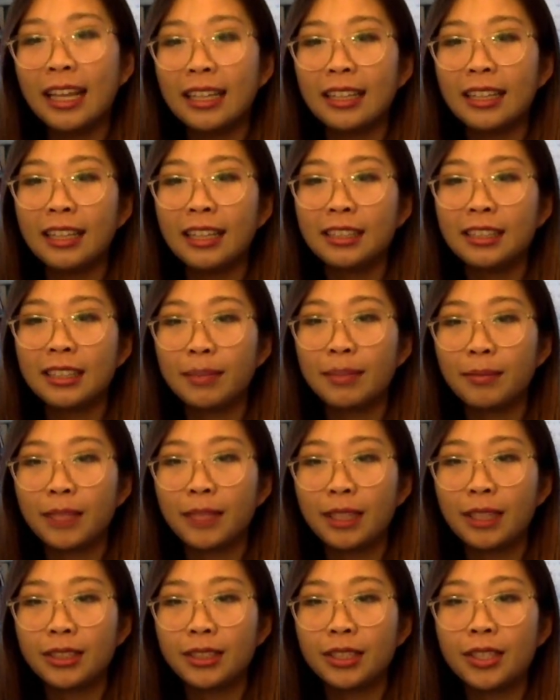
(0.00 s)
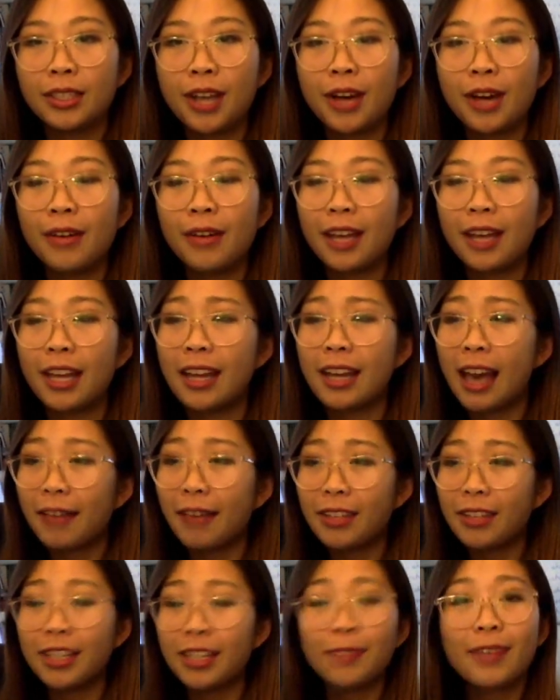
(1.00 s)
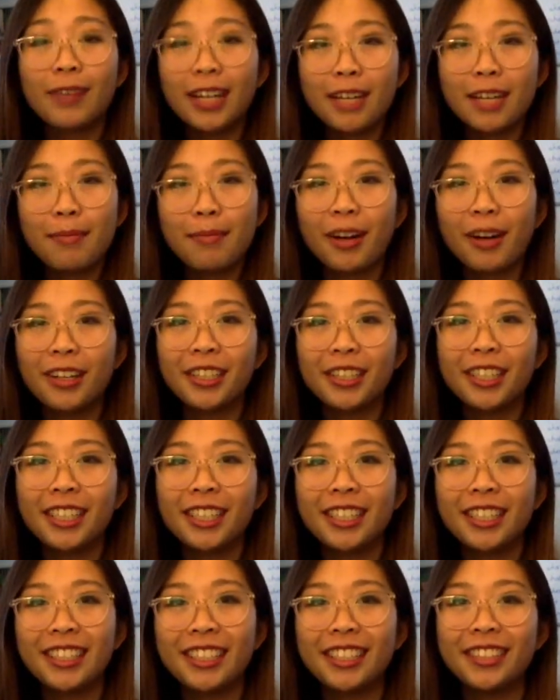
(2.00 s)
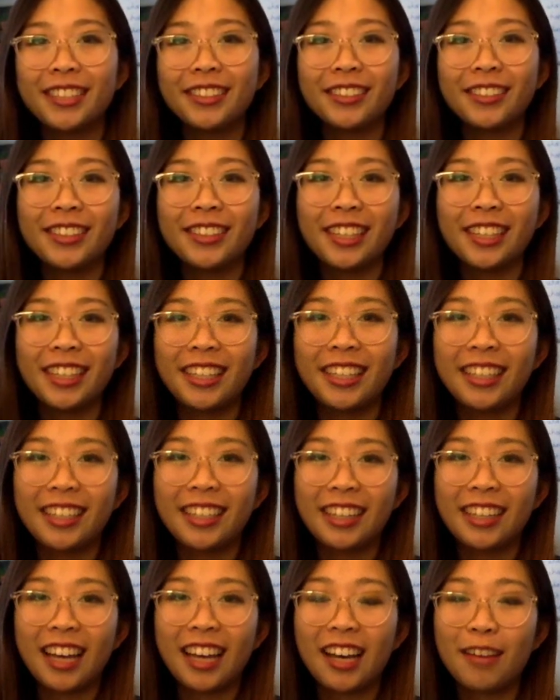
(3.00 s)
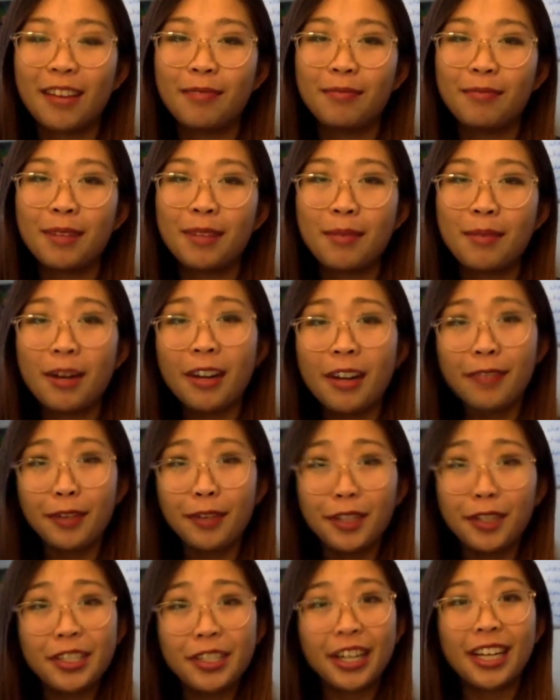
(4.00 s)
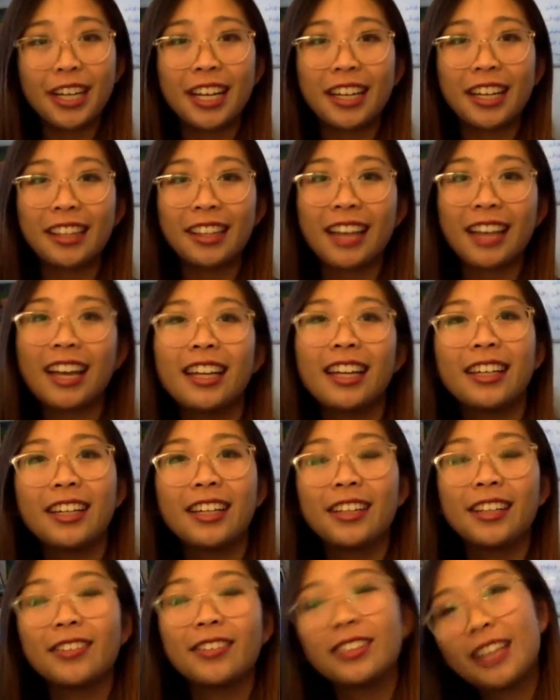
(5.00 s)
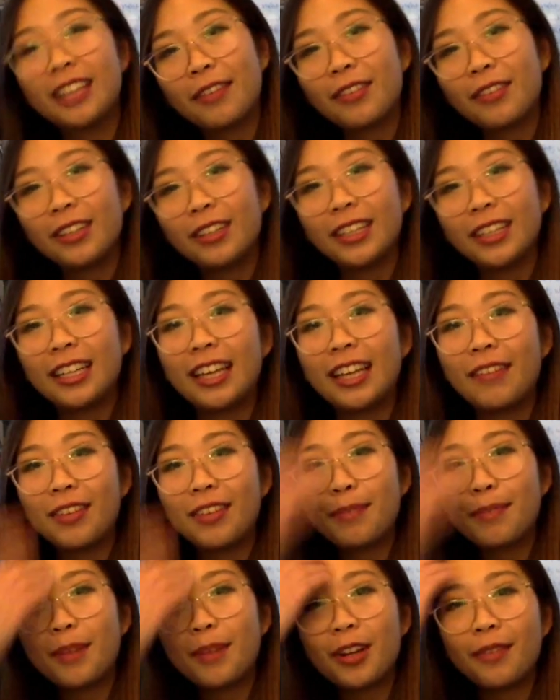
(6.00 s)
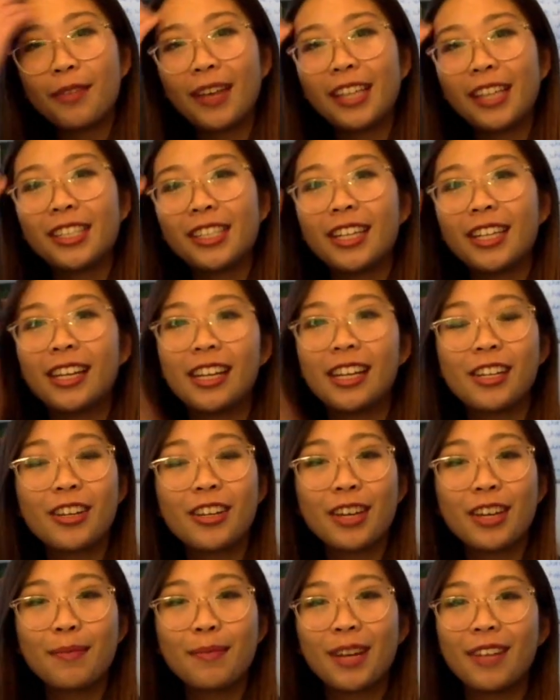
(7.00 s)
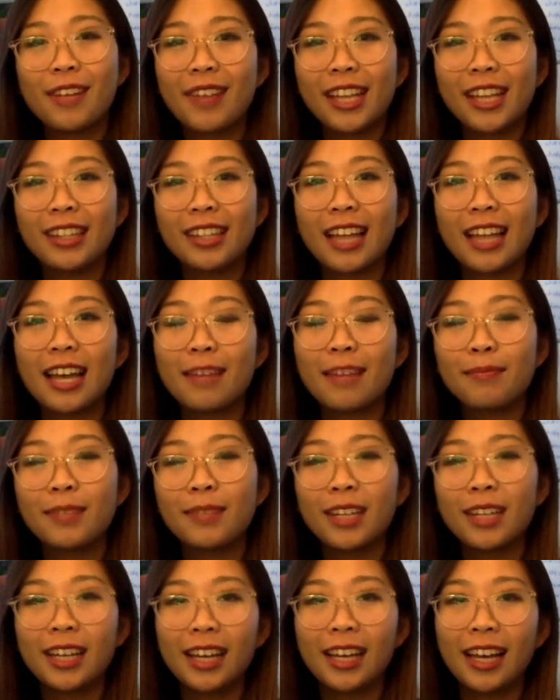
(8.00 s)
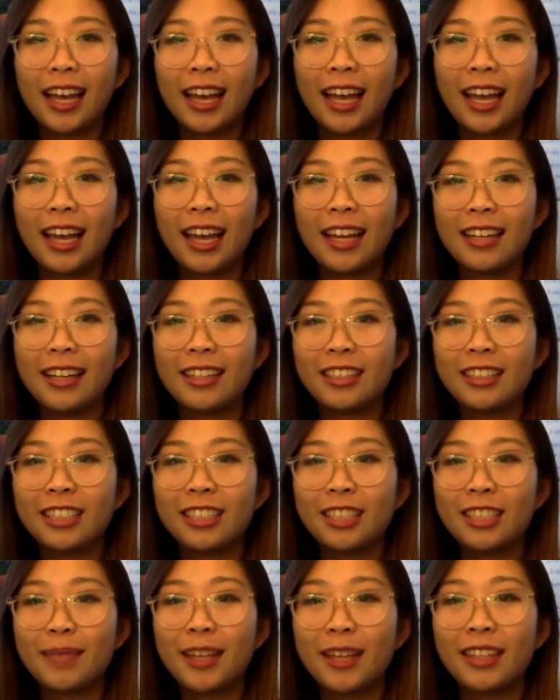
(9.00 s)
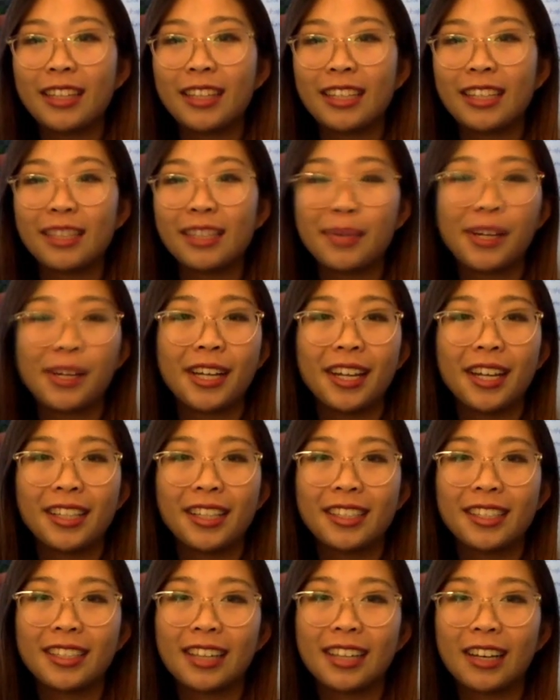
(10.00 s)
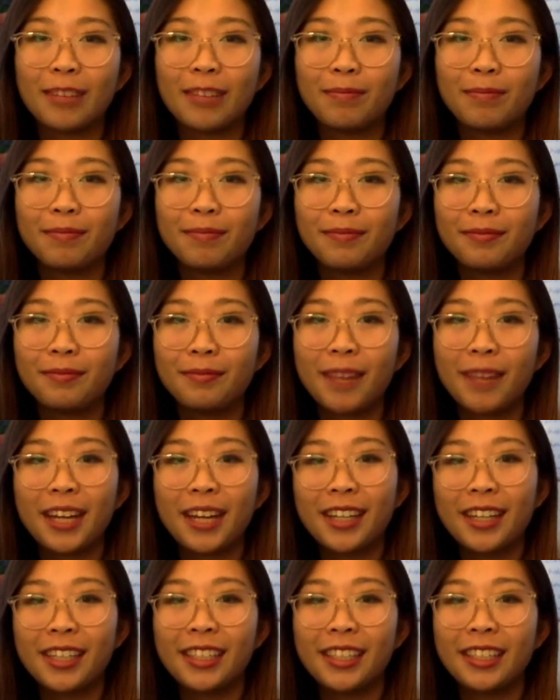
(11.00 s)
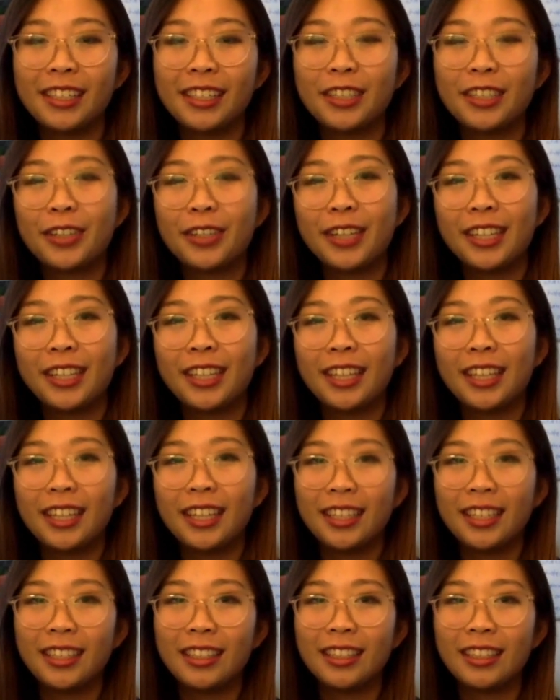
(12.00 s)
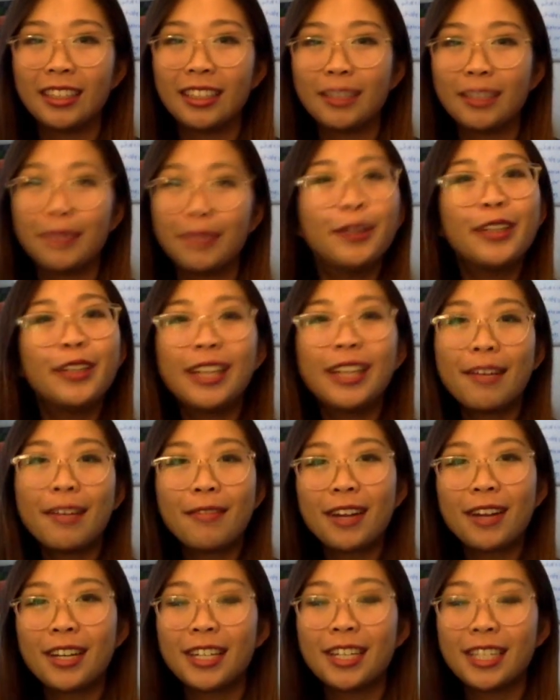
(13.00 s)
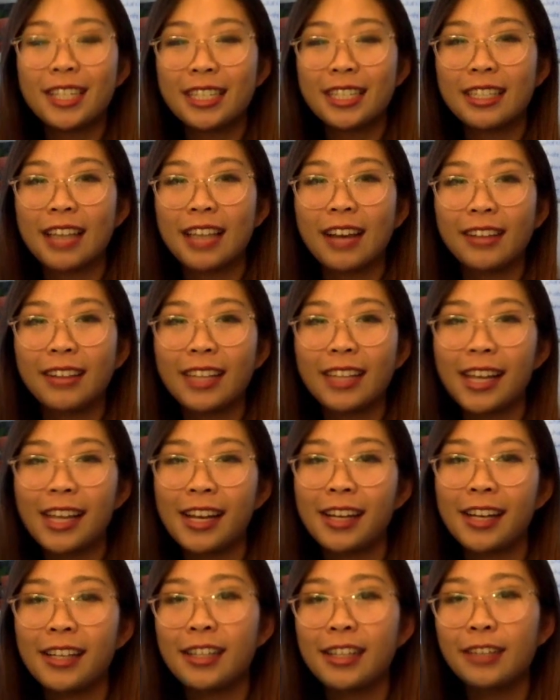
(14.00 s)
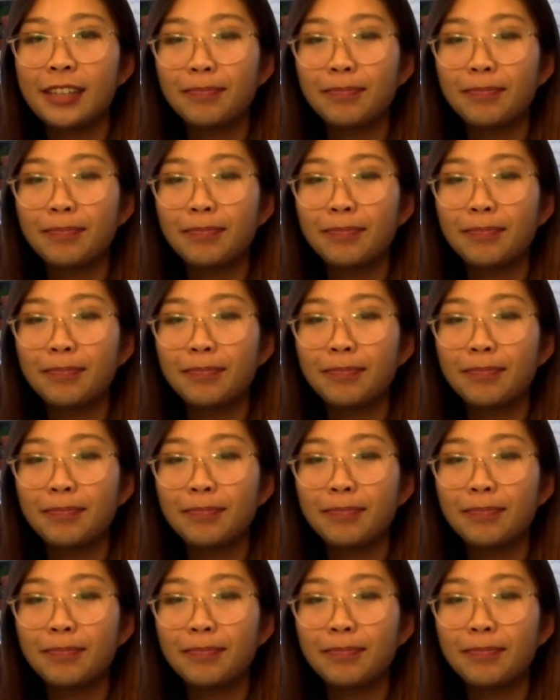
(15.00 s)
that's something to know. And having a running partner to be a part of your journey, that will definitely give you motivation, and you can motivate them and just make the experience better, join the community of runners out there.